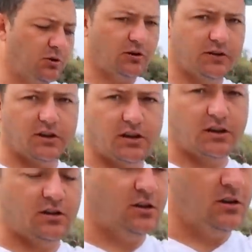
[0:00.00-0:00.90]
it on there,
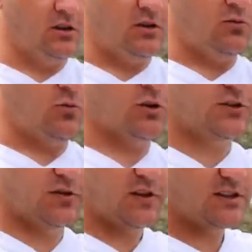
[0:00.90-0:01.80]

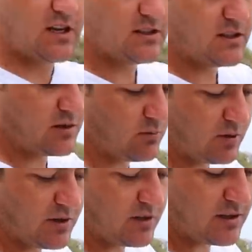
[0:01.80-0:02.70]
works fantastic.
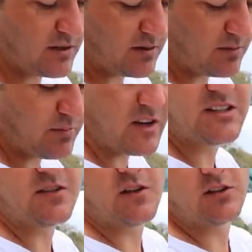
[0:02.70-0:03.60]
One of the
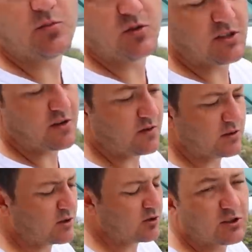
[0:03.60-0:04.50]
best investments ever
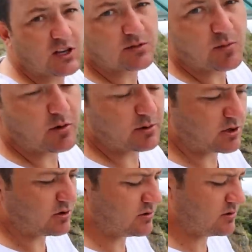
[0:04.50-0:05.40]
is a good sized barbecue.